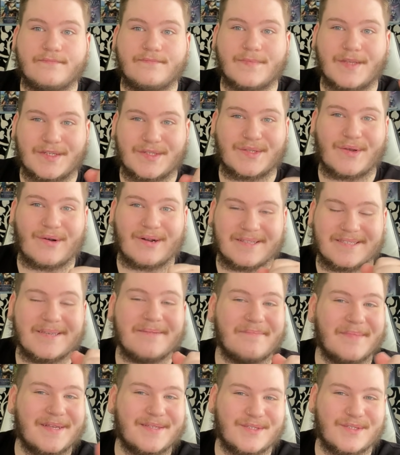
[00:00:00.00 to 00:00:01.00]
They started to
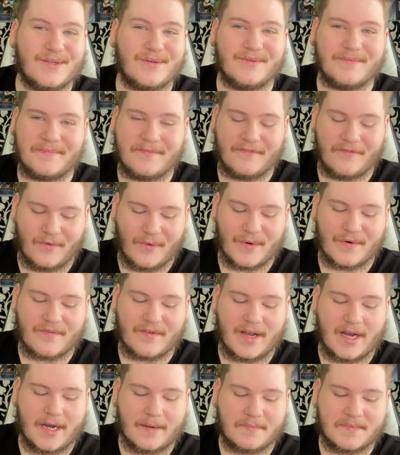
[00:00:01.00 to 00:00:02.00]
miss you, Four of
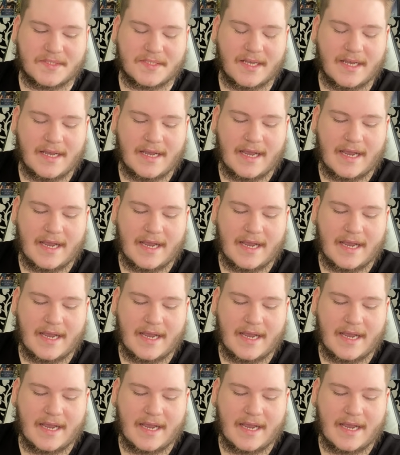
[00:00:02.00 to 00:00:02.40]
Cups,